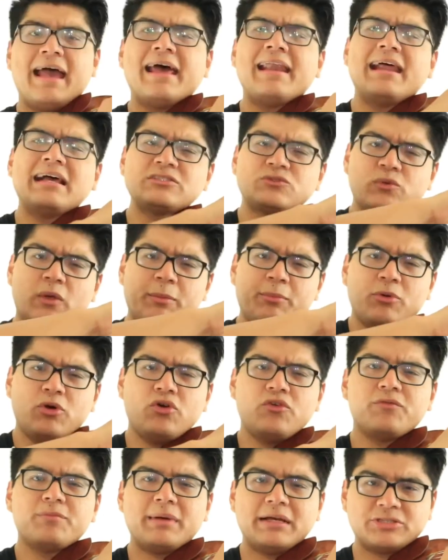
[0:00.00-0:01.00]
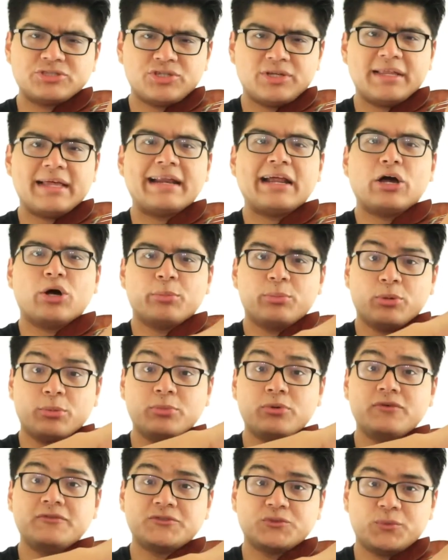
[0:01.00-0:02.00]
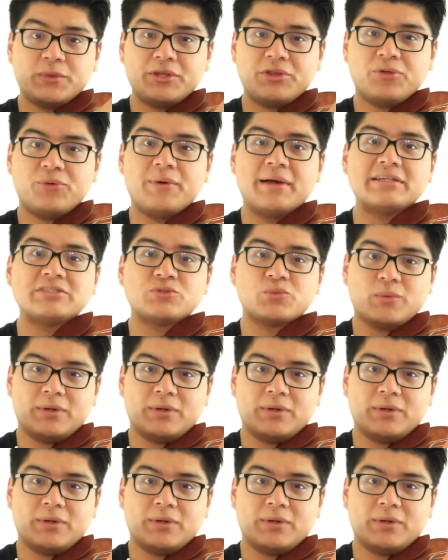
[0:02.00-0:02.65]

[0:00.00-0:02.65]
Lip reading: And as we move, make sure that elbow moves with you as